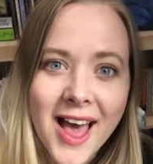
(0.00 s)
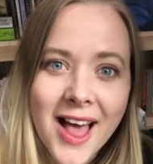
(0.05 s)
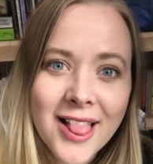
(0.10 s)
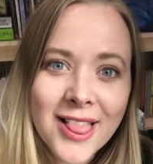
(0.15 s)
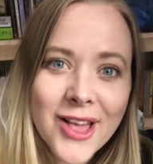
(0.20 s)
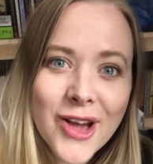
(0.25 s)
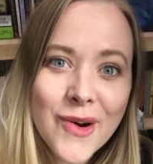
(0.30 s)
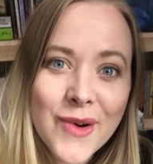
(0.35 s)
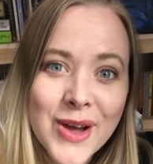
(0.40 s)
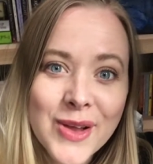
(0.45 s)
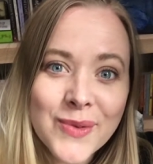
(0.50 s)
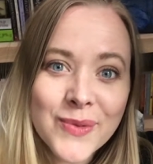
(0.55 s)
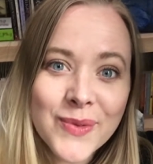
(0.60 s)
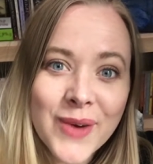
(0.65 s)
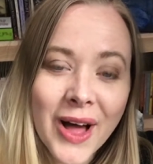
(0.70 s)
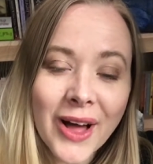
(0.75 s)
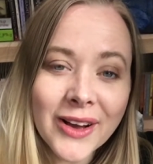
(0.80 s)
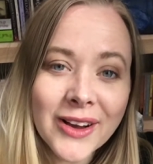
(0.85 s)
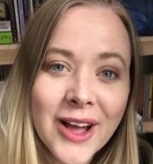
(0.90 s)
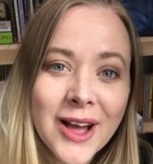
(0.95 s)
Hello and
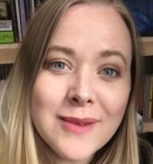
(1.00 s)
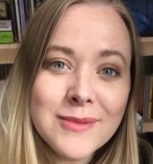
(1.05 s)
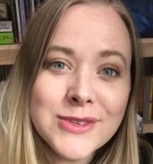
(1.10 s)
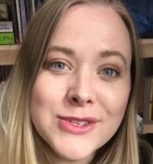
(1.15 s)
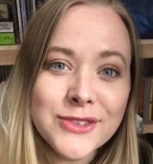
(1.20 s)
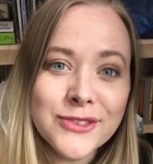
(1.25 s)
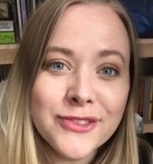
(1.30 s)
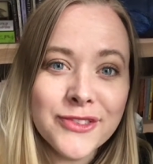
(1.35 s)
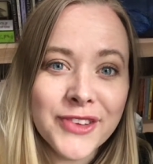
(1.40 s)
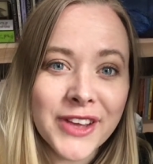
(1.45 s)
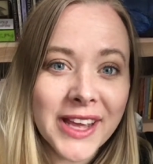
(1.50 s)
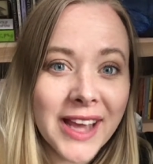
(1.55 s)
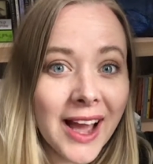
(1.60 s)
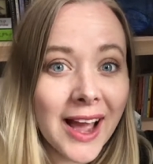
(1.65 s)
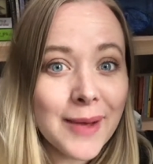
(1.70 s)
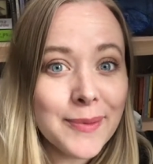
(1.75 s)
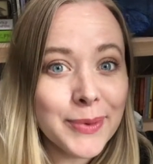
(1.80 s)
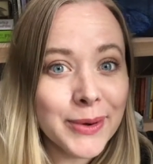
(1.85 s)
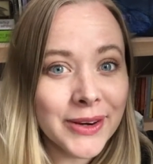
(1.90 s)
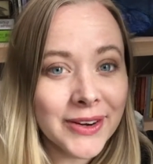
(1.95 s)
welcome to
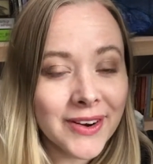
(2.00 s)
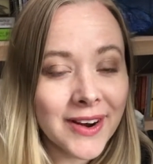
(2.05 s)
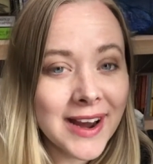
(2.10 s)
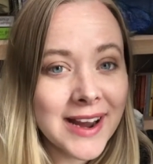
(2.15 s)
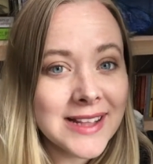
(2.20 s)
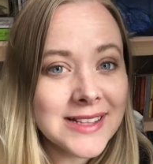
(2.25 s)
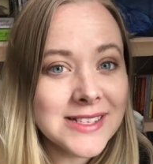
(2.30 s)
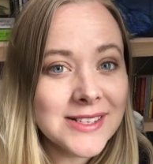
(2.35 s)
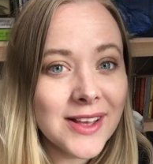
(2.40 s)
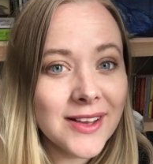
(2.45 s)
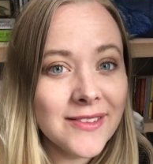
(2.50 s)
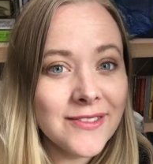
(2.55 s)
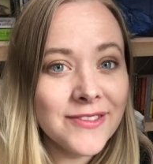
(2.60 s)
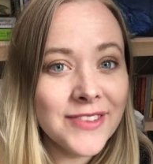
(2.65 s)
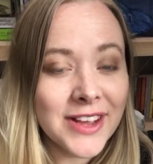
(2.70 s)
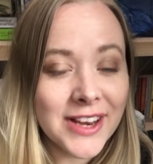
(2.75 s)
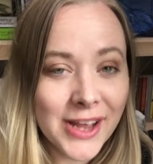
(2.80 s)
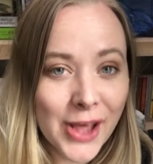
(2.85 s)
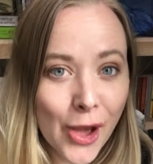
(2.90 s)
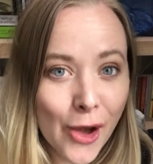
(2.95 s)
VIBookcrate's
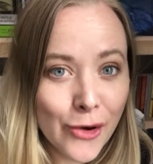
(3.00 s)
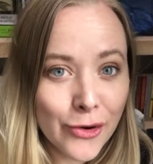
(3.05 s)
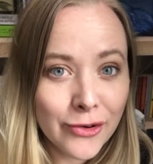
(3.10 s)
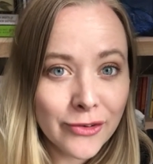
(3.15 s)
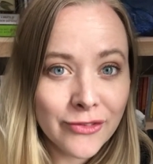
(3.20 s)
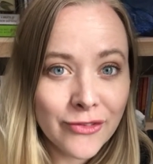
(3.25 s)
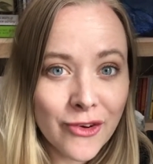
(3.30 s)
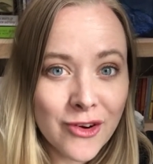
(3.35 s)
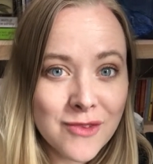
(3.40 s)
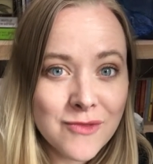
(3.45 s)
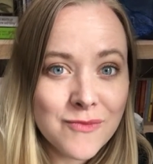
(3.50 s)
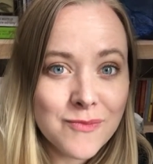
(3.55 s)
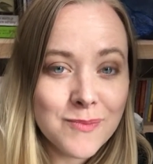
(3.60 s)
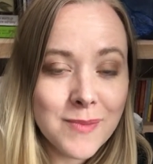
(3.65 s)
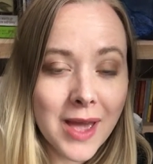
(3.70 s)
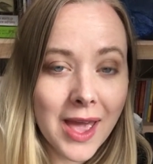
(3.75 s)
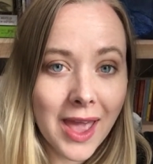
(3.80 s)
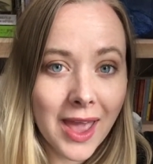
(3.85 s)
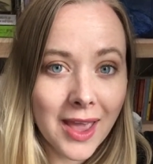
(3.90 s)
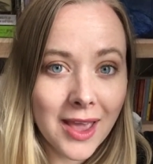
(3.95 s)
video for
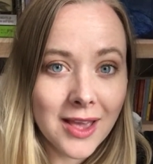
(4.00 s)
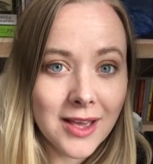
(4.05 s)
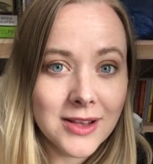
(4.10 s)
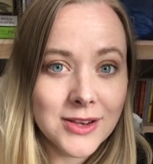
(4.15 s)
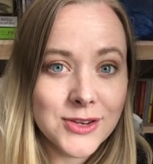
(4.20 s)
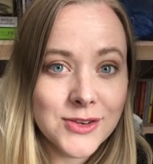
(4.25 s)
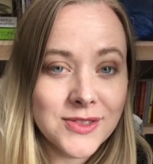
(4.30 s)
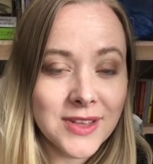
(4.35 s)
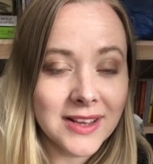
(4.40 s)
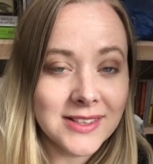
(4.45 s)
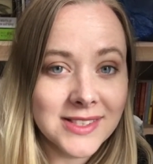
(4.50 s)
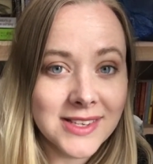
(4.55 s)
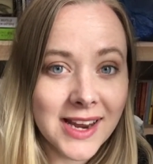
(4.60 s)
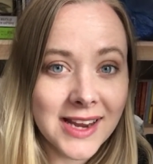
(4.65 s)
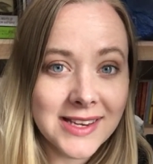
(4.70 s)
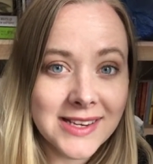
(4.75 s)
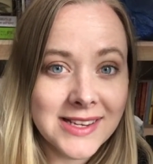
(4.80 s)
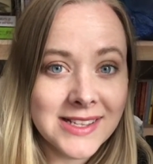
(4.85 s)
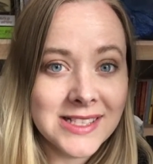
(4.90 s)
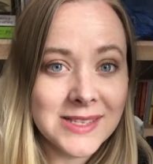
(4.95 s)
May
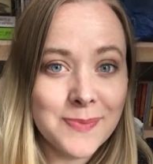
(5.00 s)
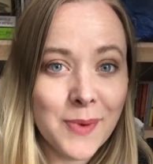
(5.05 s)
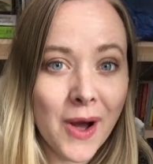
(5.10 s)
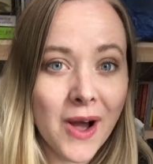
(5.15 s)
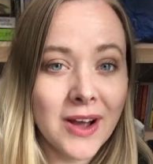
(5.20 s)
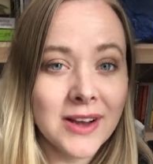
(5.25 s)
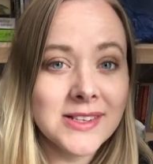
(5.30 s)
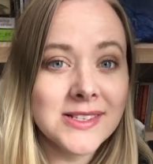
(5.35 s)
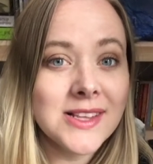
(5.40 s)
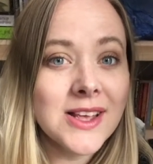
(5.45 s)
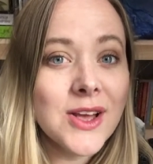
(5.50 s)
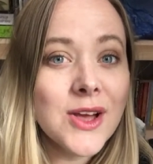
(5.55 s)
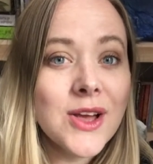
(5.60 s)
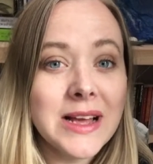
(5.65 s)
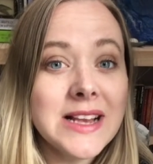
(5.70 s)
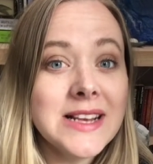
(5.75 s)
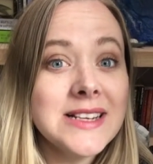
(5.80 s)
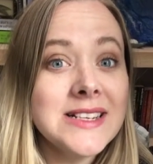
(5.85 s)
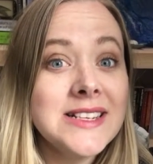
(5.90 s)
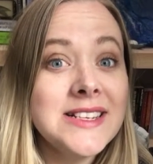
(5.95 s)
2018's box,
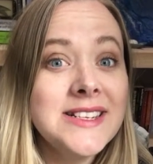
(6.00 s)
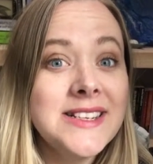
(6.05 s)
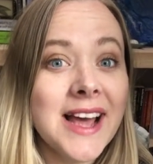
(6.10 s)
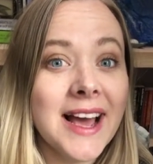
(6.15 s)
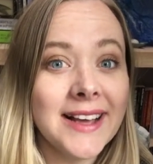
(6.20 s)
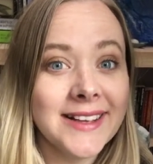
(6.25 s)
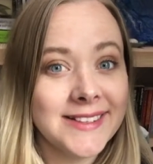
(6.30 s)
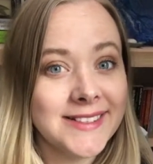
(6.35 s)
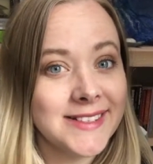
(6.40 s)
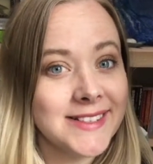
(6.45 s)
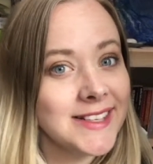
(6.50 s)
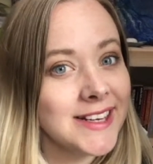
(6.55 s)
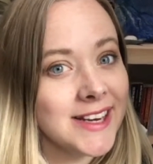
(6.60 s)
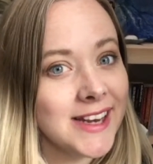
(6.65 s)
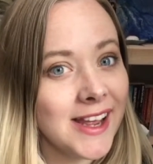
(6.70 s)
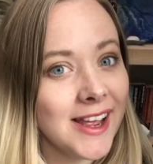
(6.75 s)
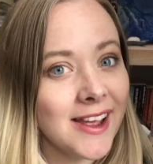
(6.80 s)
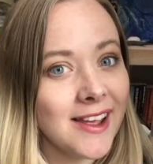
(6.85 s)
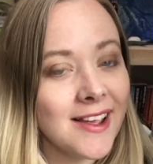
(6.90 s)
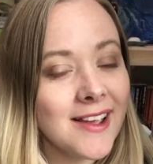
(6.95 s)

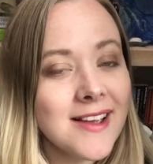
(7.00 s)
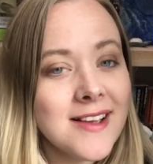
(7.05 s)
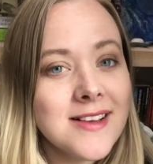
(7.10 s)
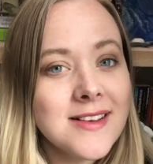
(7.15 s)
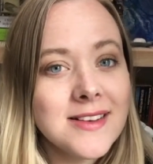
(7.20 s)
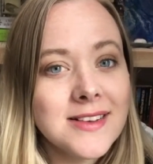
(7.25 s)
Destiny.